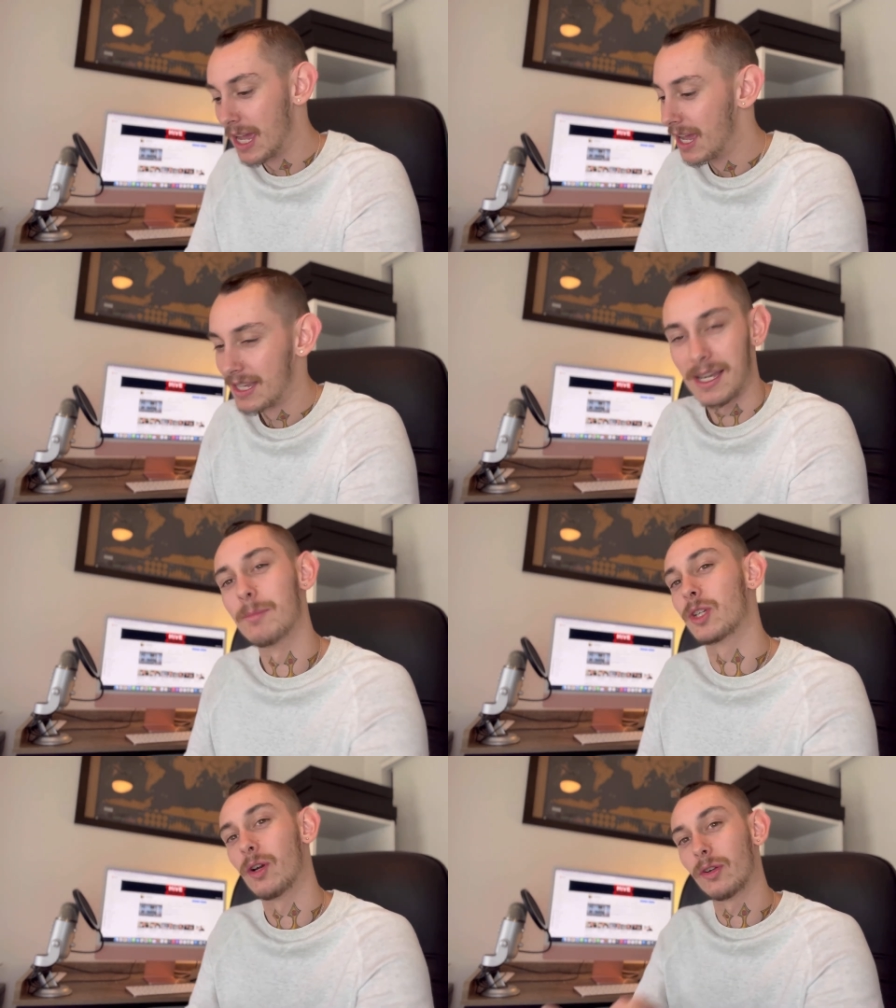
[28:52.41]
Something's
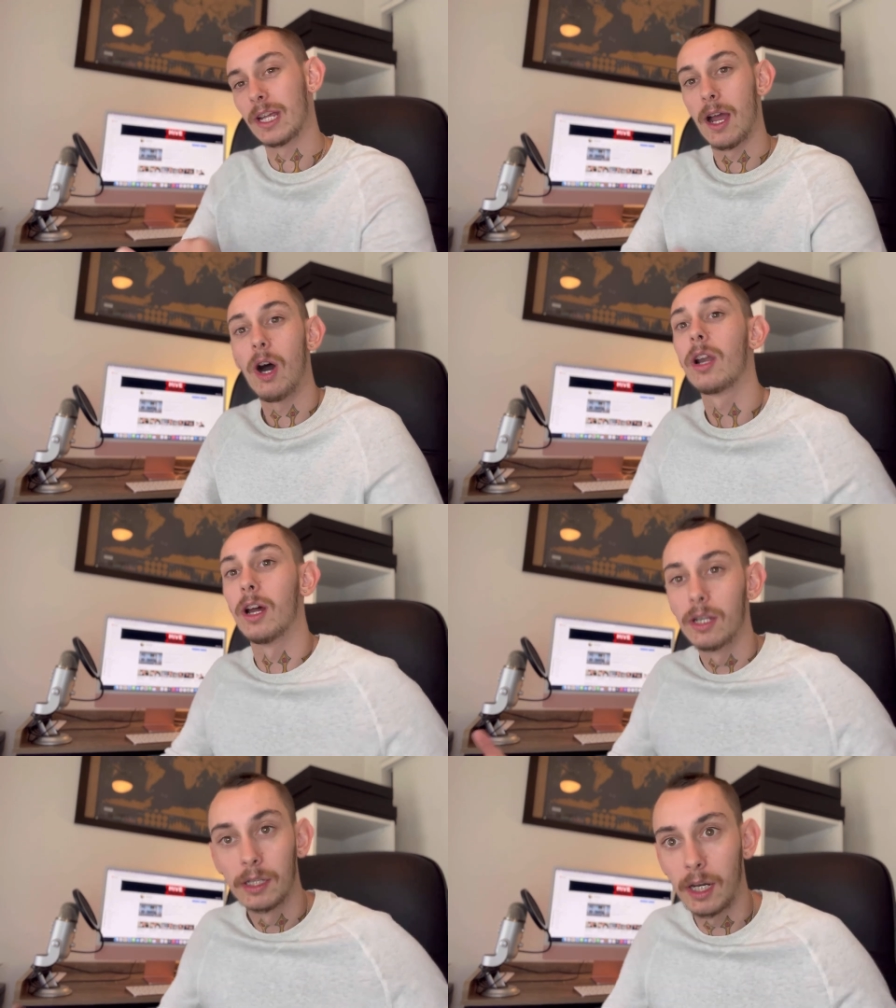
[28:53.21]
going on here. Oh
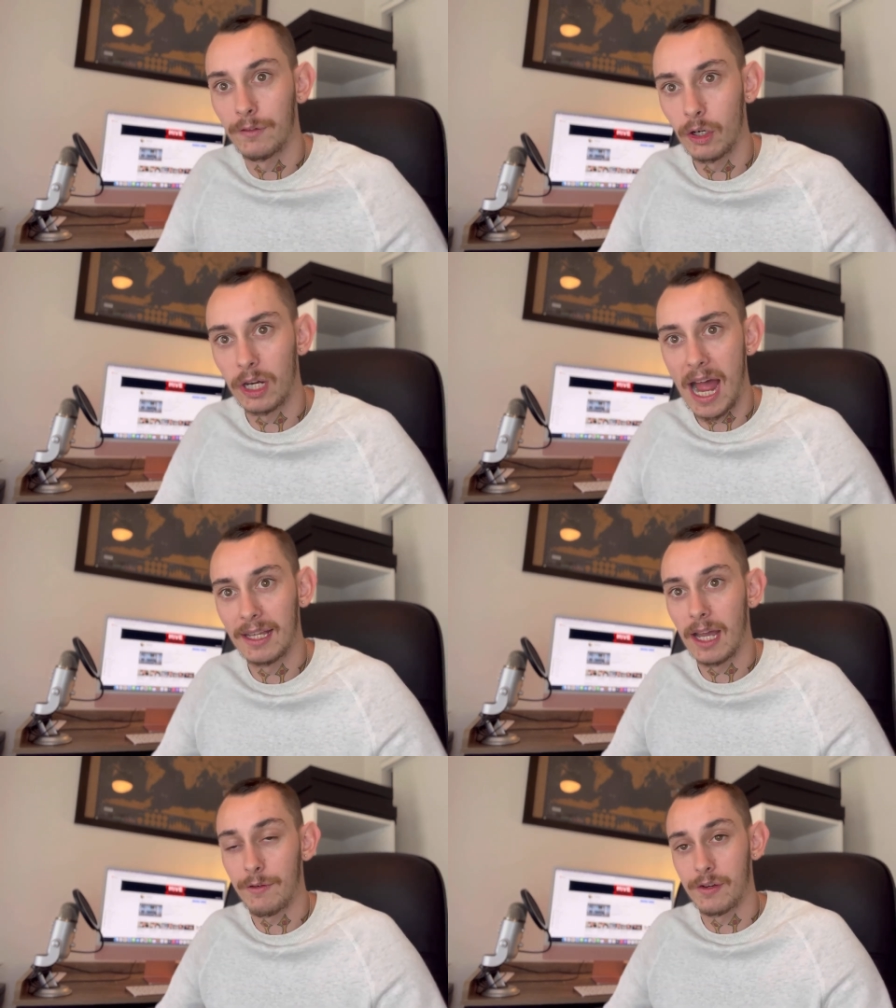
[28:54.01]
no, I forgot I had
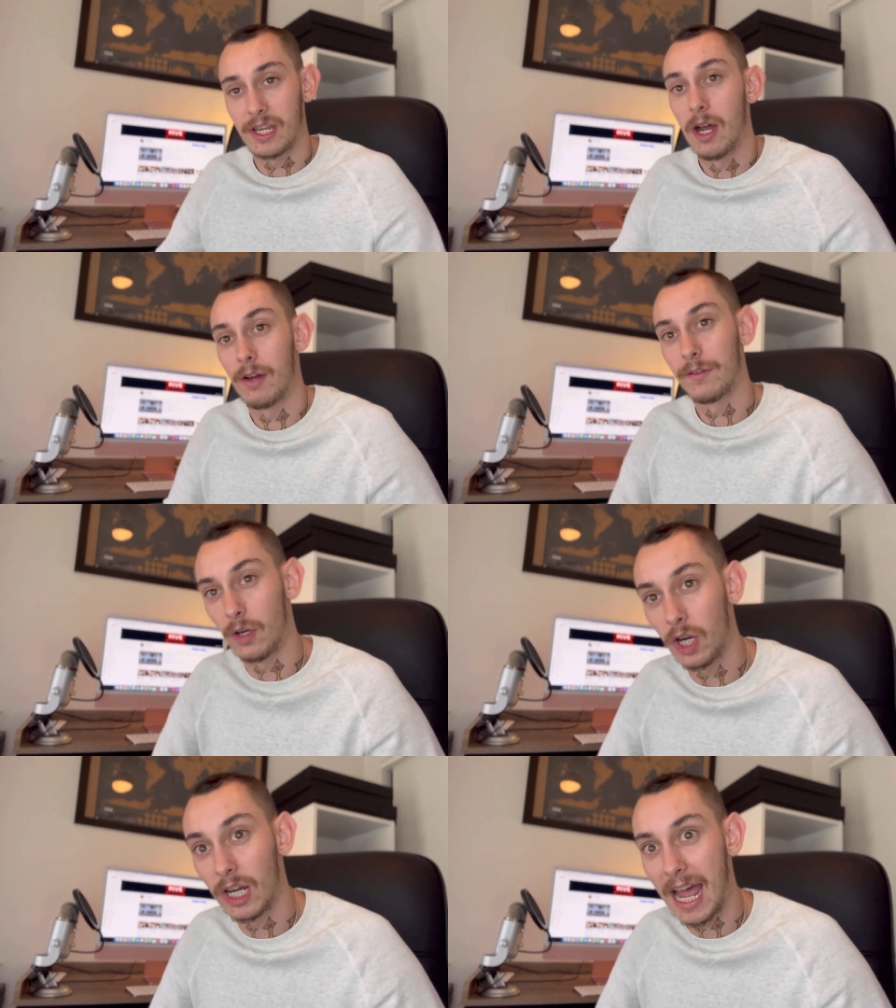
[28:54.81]
that for sale.
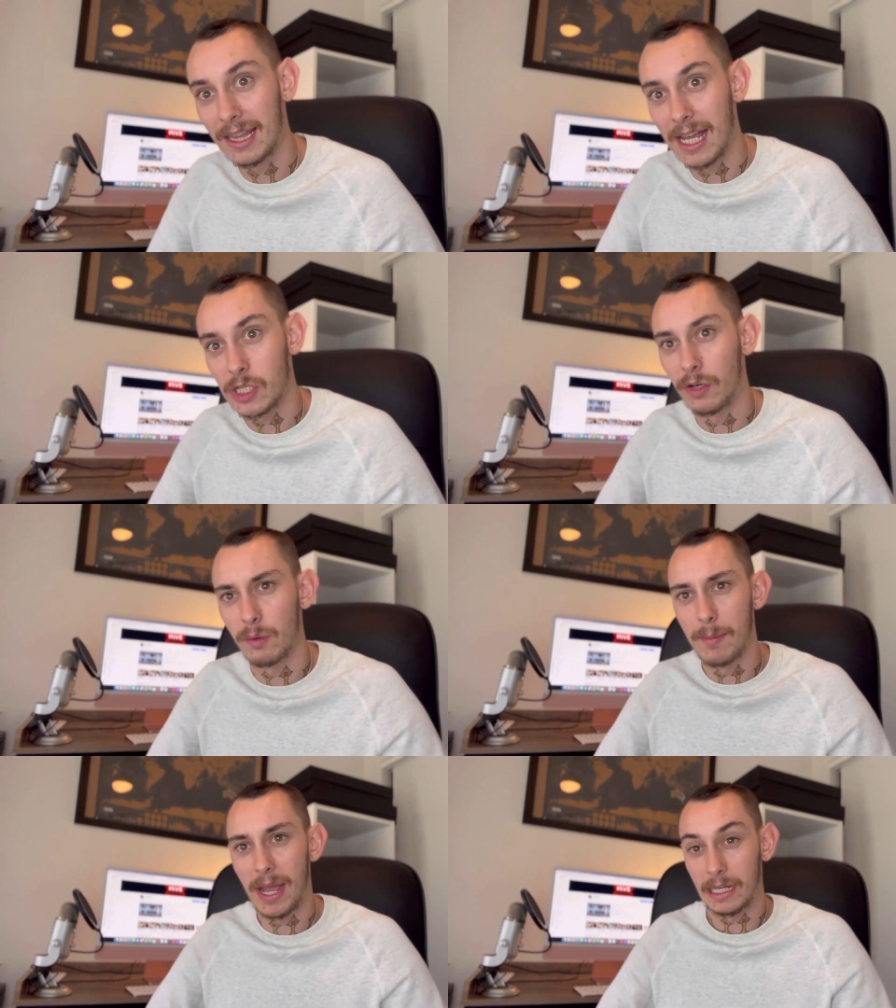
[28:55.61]
Forgot I had that software
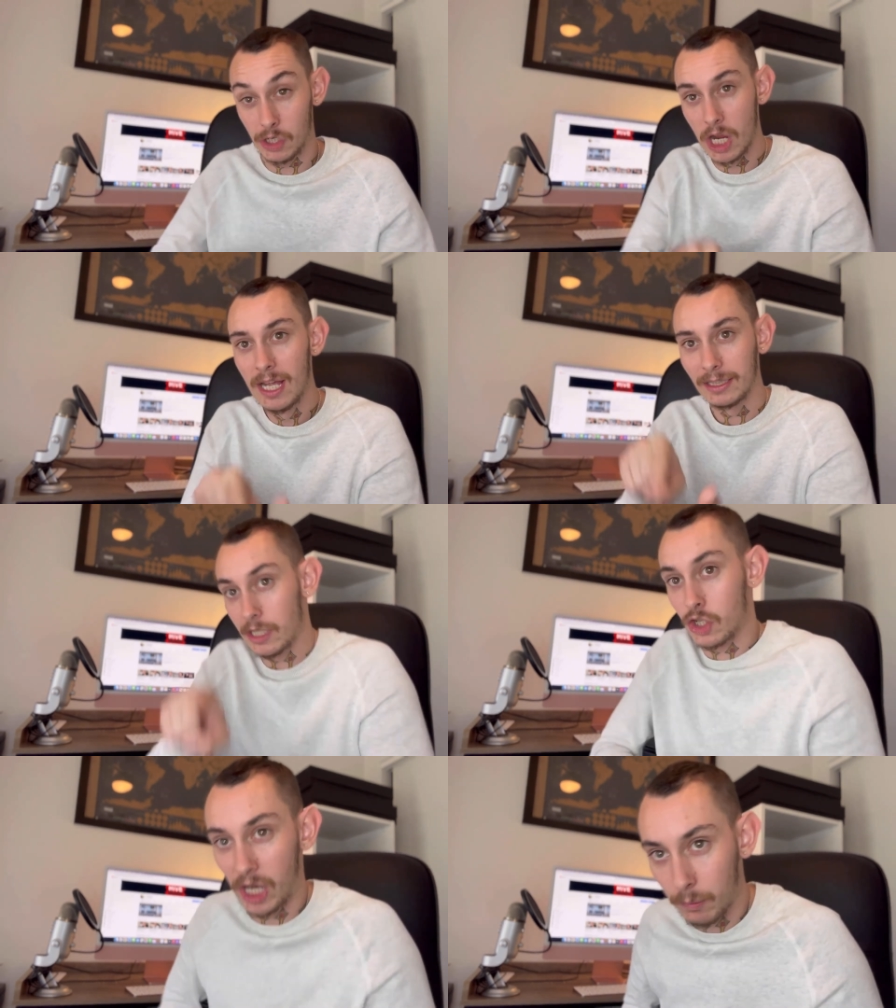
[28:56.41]
package. Let's
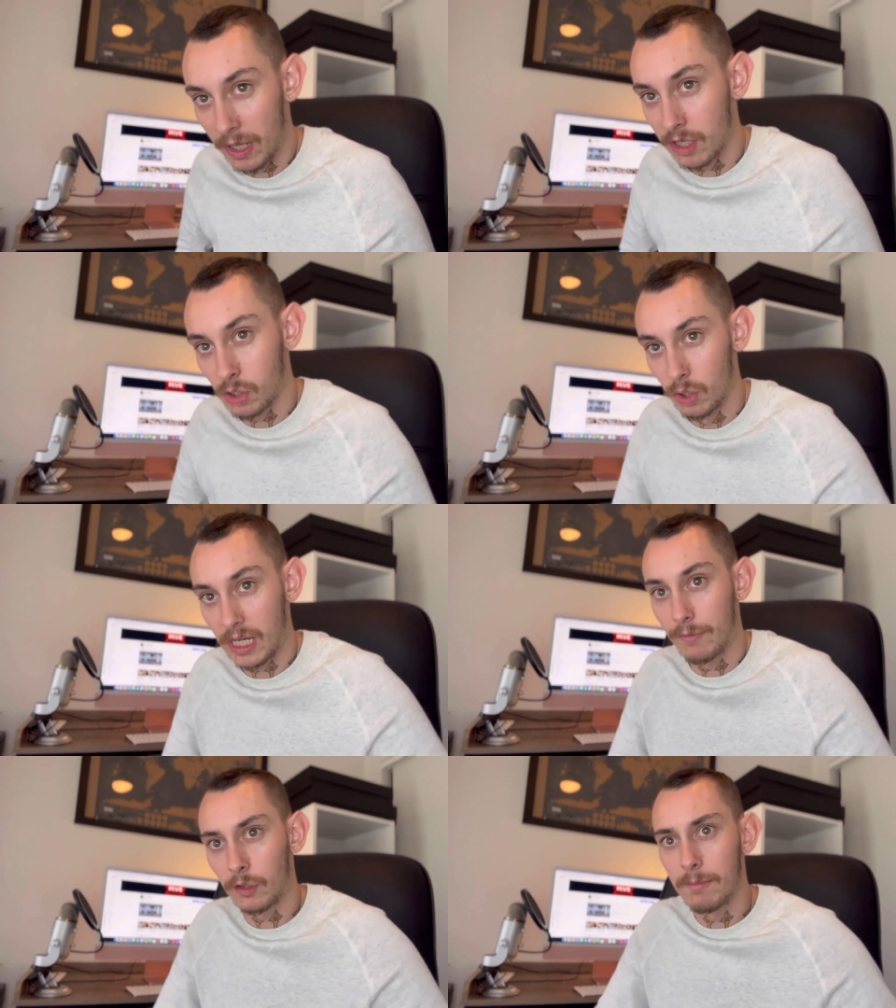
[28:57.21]
check where the source
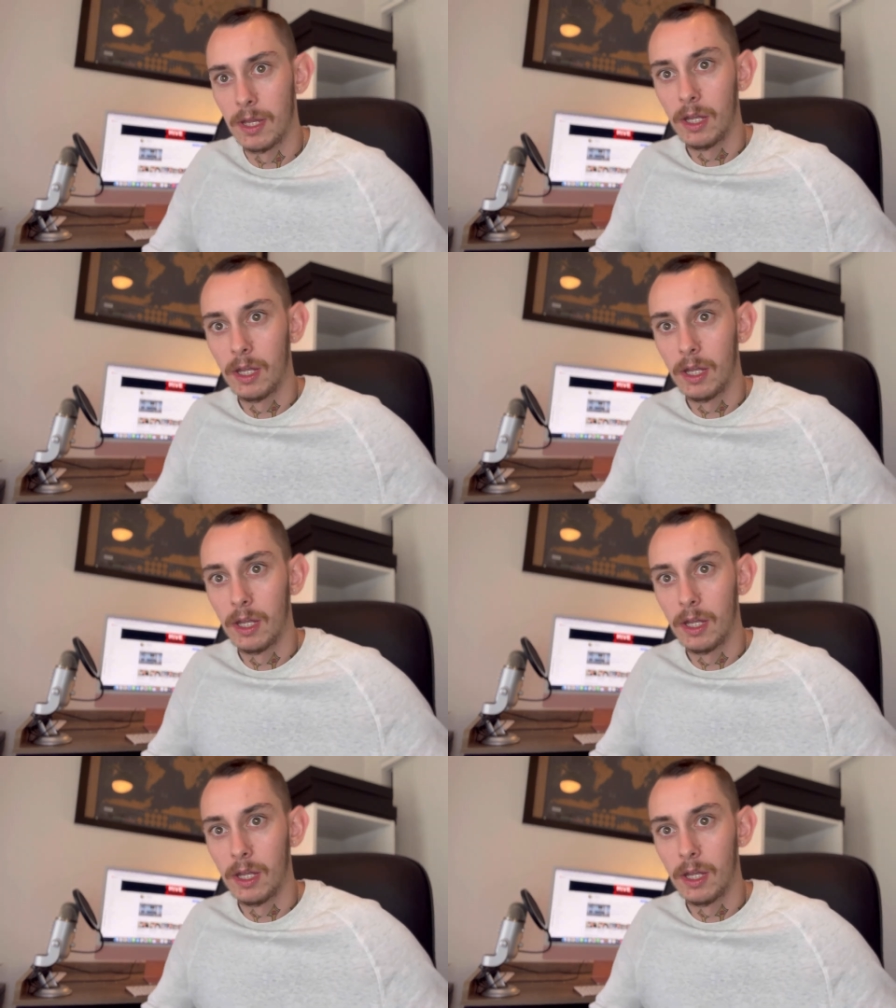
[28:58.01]
come from.